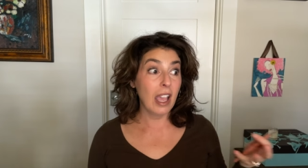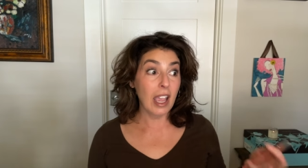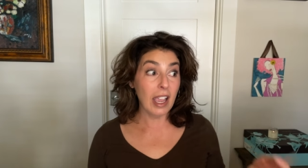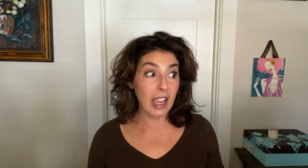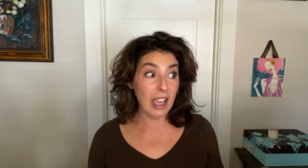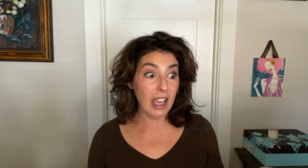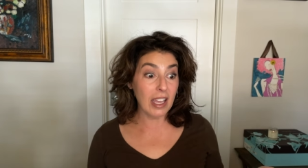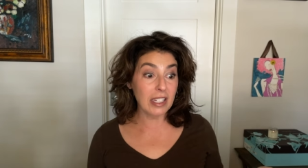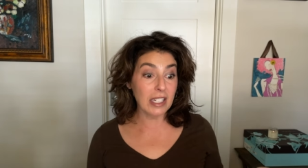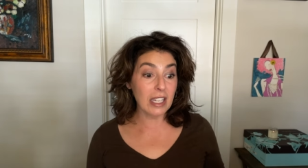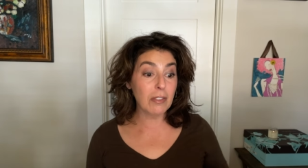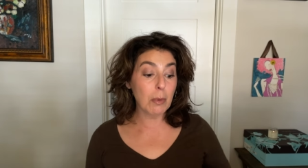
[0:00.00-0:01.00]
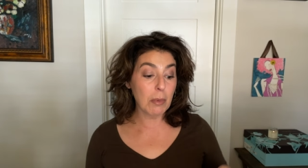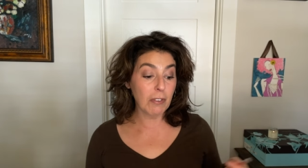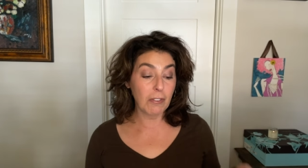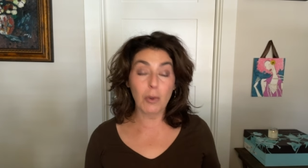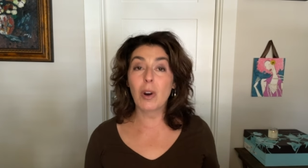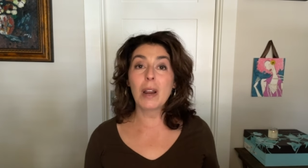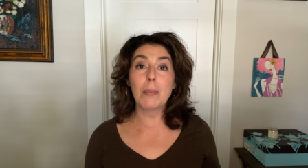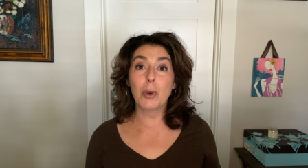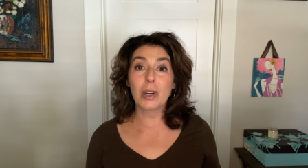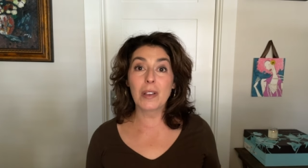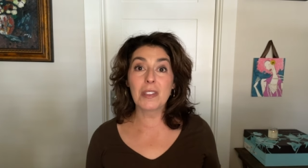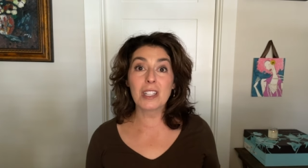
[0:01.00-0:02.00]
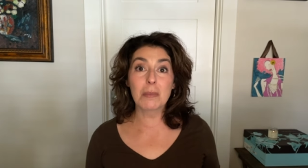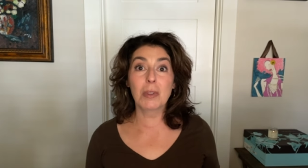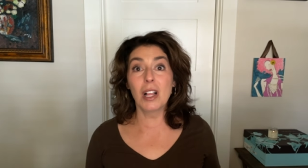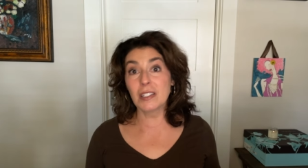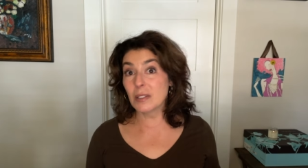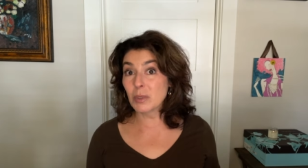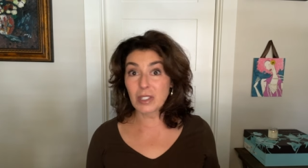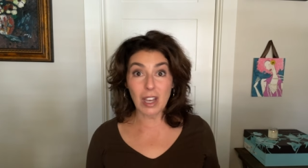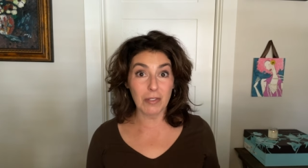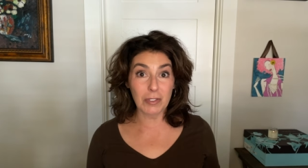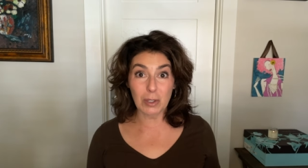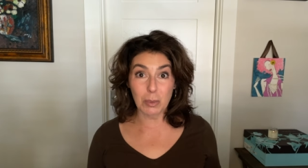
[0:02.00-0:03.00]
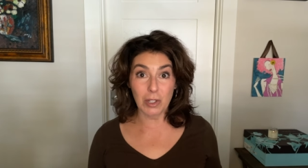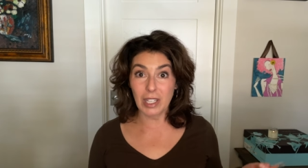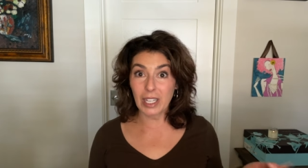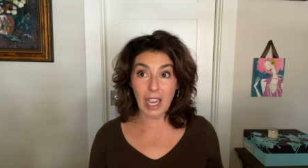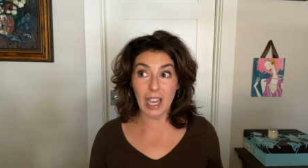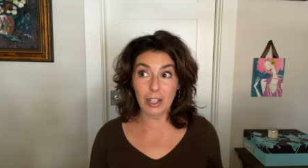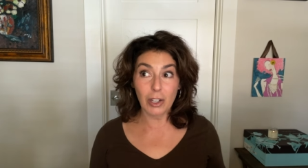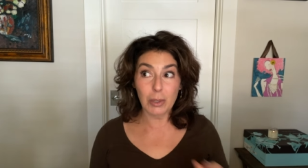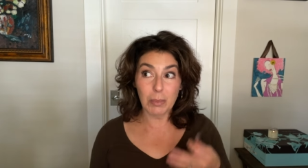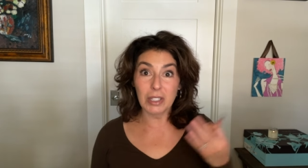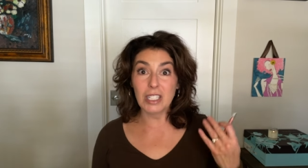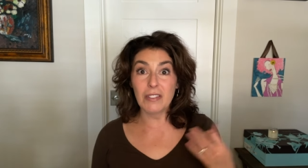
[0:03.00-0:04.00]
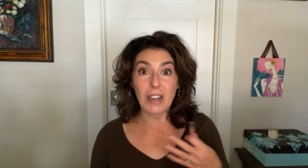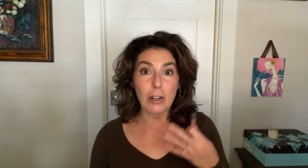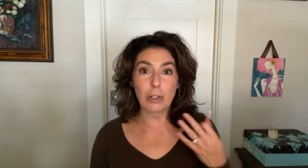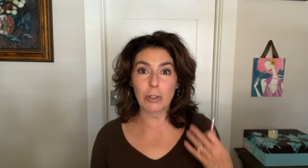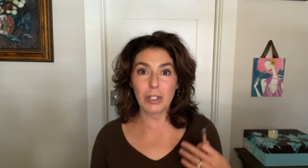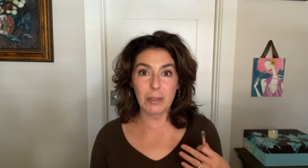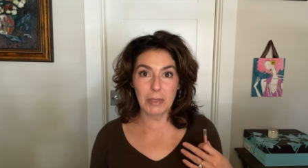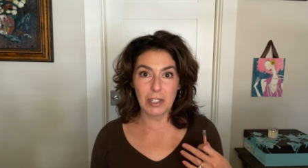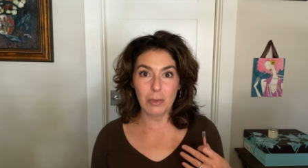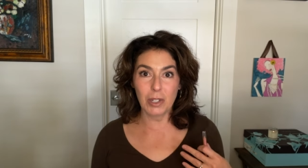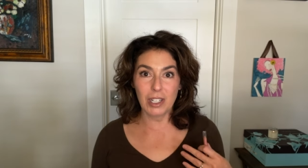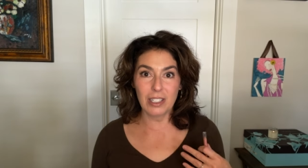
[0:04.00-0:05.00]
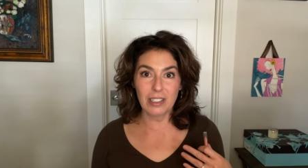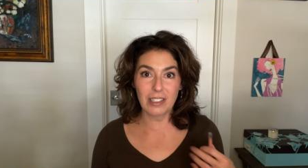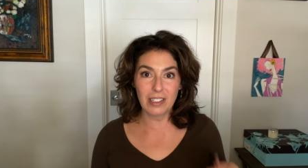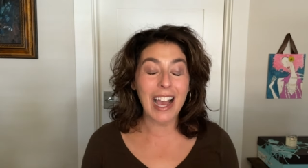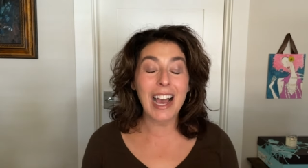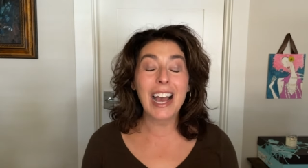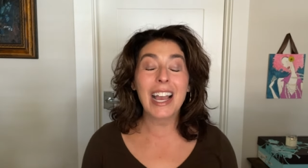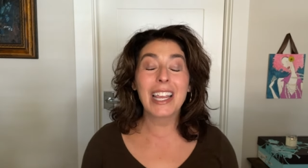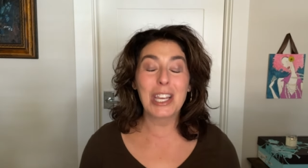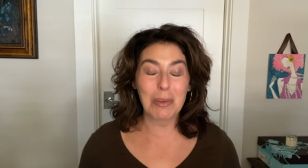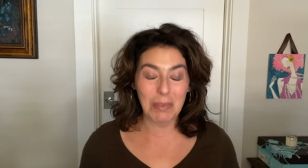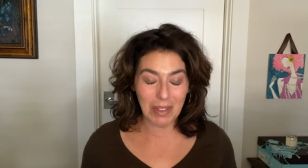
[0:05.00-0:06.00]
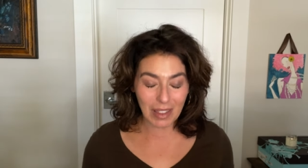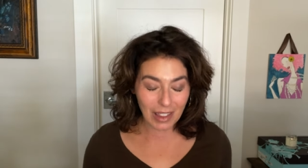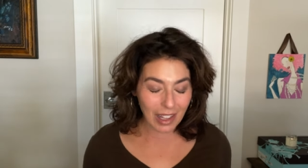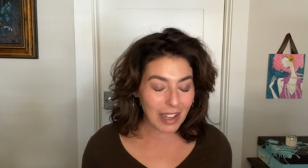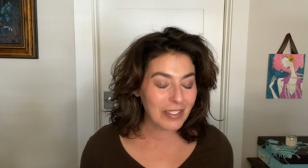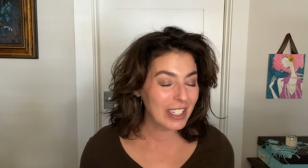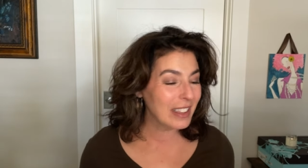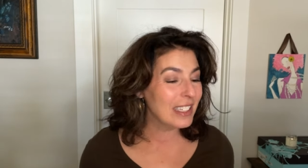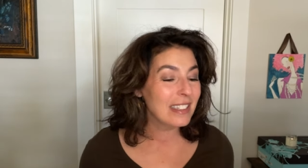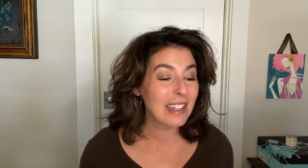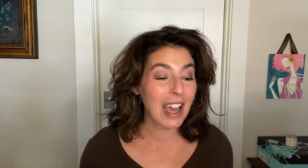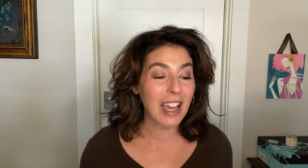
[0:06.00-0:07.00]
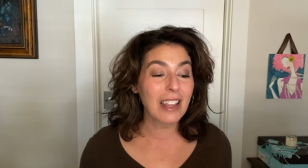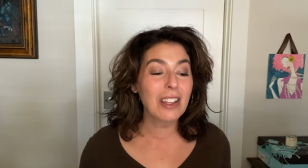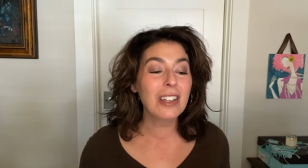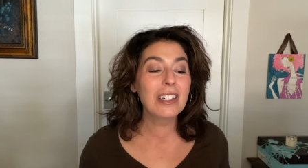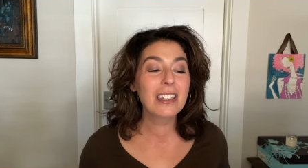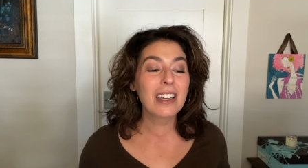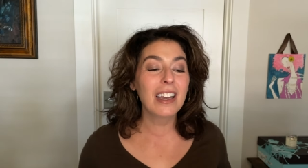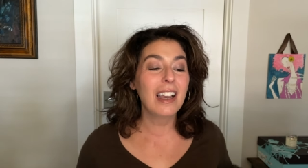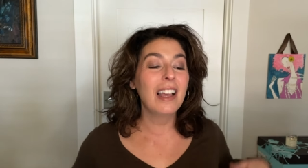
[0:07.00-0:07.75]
And even before I put on the lip gloss, it was comfortable. Like, I couldn't believe how creamy it was. I am loving this eye look.